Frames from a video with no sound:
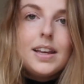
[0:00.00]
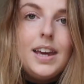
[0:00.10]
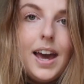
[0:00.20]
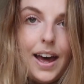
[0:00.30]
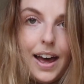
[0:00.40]

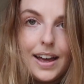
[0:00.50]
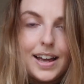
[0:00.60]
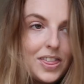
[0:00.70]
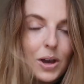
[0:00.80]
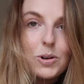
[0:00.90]
yeah,
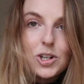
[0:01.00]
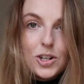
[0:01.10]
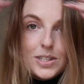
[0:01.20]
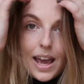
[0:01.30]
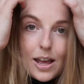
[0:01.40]
I think we should
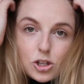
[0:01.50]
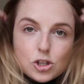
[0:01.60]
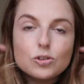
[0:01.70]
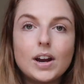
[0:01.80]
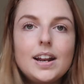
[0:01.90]
just get
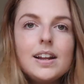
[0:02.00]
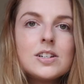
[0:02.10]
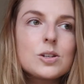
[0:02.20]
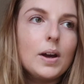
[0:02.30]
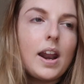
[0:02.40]
straight
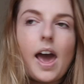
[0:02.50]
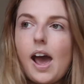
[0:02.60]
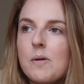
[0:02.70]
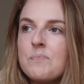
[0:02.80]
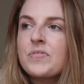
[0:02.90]
into it.
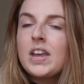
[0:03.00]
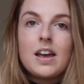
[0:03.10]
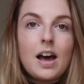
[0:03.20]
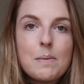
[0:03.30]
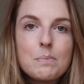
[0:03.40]
Um,
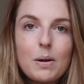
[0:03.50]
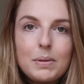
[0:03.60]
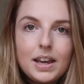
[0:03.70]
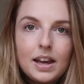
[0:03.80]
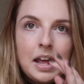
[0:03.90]
I'm
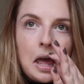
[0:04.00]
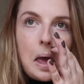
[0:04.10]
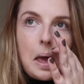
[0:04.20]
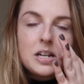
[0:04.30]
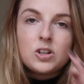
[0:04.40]
probably
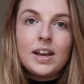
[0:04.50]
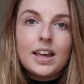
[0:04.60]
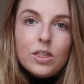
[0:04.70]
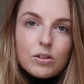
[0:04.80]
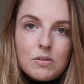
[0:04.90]
gonna try and
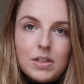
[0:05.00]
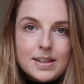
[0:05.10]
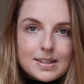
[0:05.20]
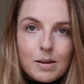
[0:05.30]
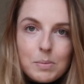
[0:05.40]
get through
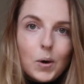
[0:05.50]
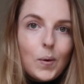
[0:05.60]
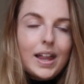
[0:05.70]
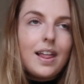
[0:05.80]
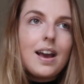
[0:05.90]
things a little bit
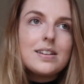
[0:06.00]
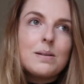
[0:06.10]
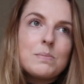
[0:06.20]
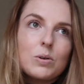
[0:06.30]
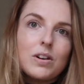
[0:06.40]
quickly because
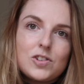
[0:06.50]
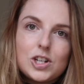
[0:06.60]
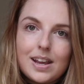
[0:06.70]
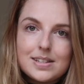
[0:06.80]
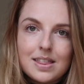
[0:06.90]
I'm sort of
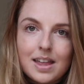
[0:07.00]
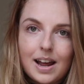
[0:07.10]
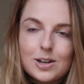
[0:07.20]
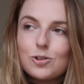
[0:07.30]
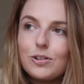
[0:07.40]
chasing the
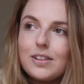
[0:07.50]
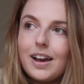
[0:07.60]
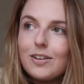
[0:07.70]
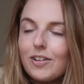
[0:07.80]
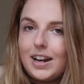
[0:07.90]
natural
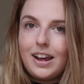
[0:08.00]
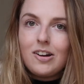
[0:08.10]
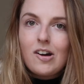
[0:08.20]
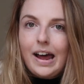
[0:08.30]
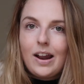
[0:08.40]
light right
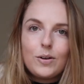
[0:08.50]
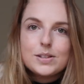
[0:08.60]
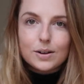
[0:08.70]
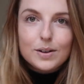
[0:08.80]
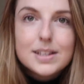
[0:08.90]
now and
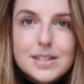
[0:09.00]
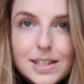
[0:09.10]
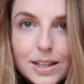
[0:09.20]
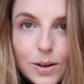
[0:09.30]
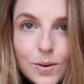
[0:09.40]
also
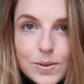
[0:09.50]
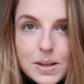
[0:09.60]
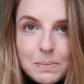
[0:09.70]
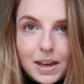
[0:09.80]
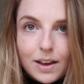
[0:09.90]
excuse
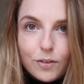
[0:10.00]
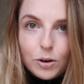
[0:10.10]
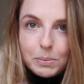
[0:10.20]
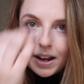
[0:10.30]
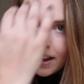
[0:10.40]
me
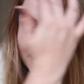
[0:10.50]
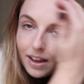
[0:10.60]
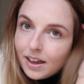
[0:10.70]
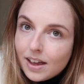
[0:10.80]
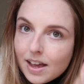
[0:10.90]
for my
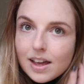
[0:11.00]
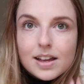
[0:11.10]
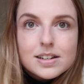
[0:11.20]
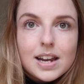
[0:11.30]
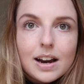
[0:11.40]

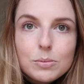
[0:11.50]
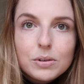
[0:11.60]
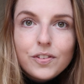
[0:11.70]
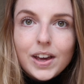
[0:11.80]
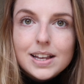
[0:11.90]

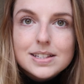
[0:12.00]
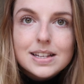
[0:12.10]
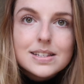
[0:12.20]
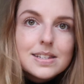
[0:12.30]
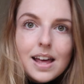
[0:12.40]
terrible face.
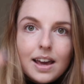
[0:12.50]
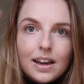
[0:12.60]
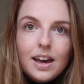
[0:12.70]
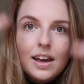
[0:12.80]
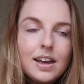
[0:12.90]
This is like